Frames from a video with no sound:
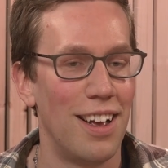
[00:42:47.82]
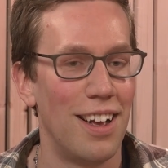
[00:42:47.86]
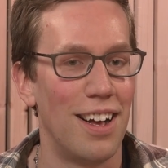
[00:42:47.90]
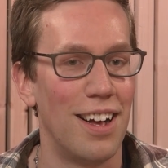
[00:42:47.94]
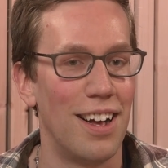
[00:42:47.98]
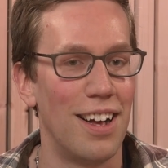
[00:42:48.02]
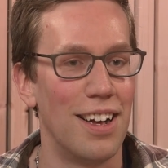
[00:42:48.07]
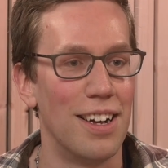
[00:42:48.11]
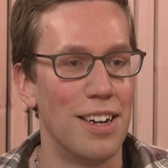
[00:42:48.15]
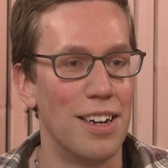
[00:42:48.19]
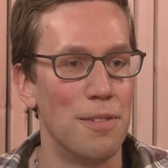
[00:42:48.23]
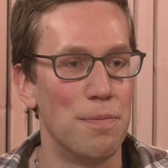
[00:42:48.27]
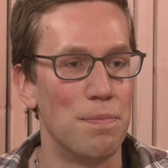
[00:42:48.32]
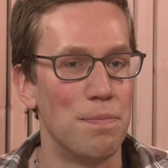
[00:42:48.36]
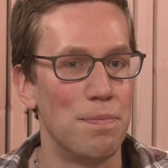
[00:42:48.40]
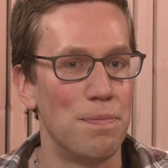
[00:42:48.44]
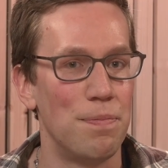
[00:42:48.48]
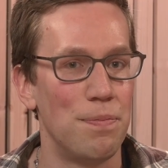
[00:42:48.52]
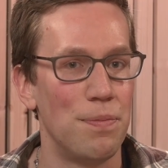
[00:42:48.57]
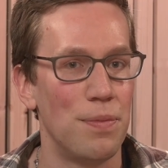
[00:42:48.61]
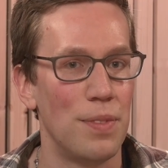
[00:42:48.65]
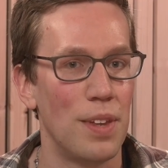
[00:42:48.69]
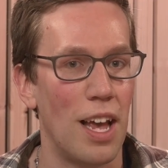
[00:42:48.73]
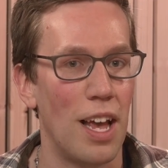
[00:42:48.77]
Um,
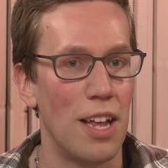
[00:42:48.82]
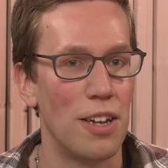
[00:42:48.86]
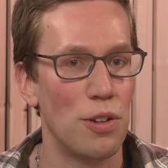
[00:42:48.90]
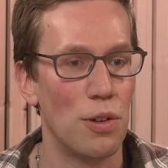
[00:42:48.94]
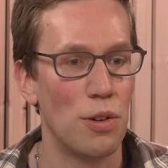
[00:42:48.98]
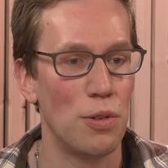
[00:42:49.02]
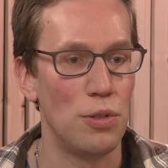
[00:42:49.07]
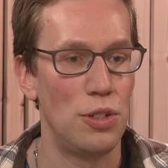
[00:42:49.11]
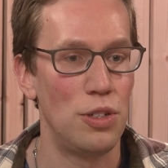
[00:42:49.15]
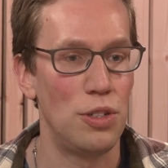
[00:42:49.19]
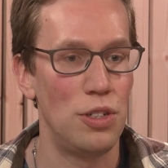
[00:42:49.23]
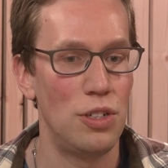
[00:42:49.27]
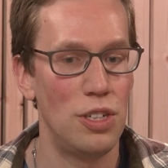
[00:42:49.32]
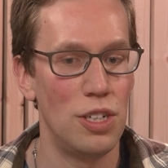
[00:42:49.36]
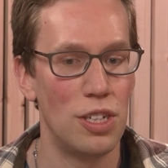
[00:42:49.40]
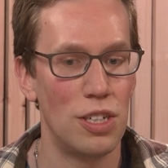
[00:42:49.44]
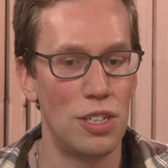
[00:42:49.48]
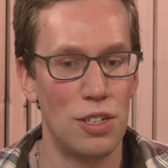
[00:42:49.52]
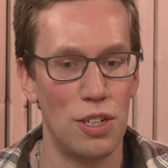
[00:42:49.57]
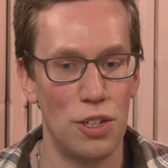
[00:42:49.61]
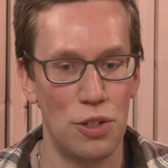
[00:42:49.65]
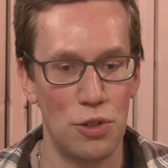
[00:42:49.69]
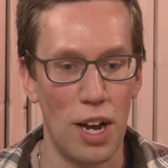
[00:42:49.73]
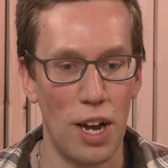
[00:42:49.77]
and so
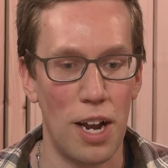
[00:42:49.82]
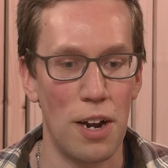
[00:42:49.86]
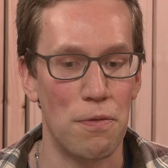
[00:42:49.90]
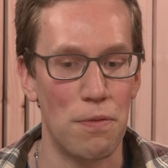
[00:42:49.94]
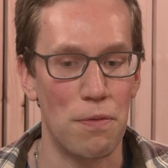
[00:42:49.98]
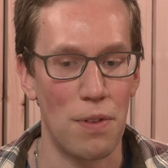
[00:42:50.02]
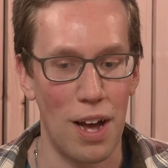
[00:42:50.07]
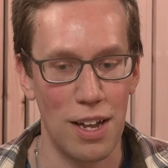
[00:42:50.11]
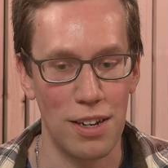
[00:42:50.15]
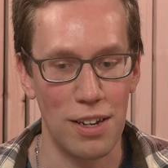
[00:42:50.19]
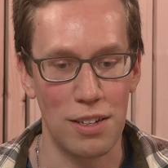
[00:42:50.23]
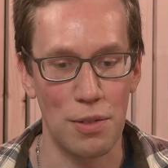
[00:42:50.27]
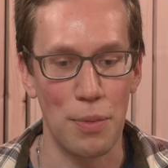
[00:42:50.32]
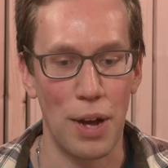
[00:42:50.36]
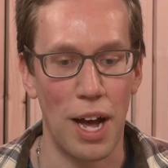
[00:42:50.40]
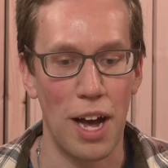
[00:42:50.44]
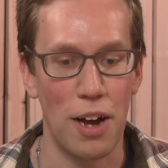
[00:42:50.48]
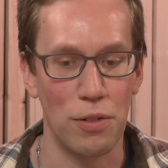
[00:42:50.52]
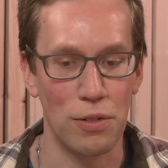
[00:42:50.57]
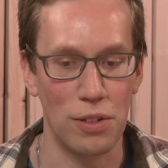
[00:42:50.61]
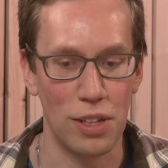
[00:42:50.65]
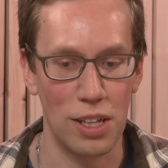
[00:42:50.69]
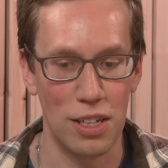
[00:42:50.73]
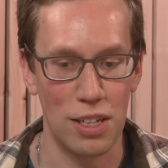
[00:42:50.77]
just to try to find some
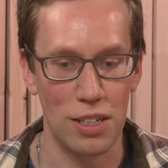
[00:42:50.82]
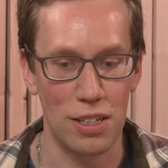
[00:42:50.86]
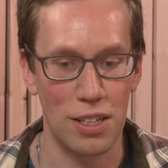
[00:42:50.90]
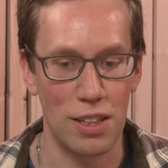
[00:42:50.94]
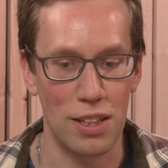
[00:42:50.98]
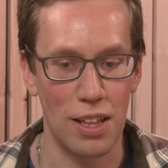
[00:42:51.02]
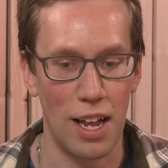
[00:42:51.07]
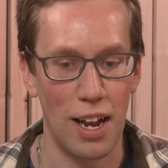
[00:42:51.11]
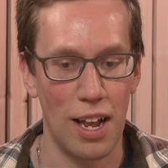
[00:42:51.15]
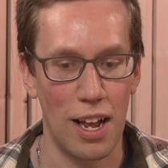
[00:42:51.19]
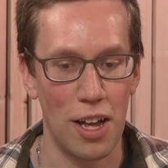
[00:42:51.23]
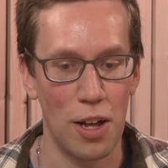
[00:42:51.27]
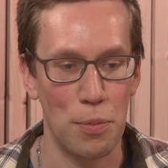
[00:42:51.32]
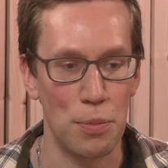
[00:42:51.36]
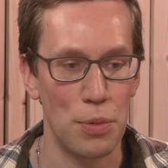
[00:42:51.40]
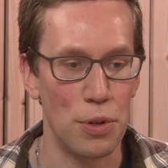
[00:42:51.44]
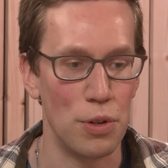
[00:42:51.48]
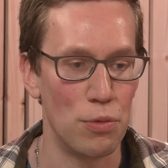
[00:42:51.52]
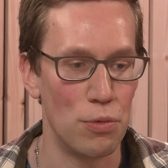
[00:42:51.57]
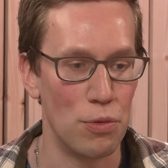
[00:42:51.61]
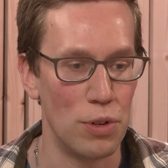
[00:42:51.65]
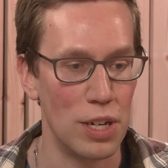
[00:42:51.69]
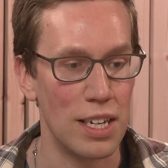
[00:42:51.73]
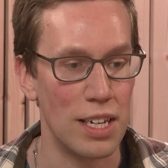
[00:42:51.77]
outlets that help
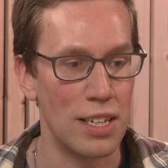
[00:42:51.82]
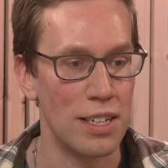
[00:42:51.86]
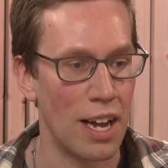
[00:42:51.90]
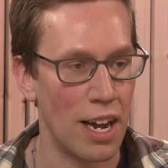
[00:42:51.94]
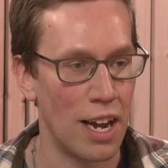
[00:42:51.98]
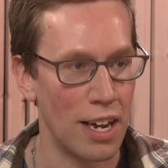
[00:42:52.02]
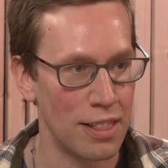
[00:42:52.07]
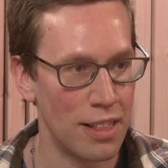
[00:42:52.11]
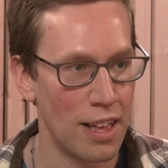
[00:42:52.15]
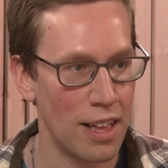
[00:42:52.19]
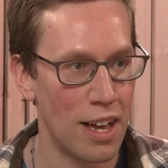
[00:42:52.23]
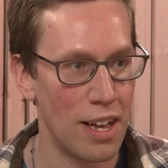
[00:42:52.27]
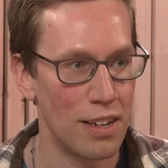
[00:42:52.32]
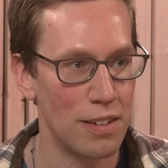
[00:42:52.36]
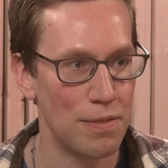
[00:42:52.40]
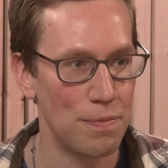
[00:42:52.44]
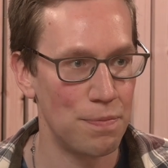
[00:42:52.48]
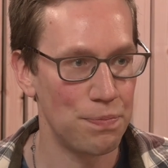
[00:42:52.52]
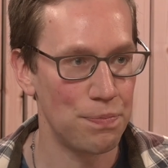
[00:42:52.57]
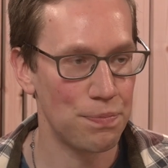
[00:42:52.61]
you reignite that.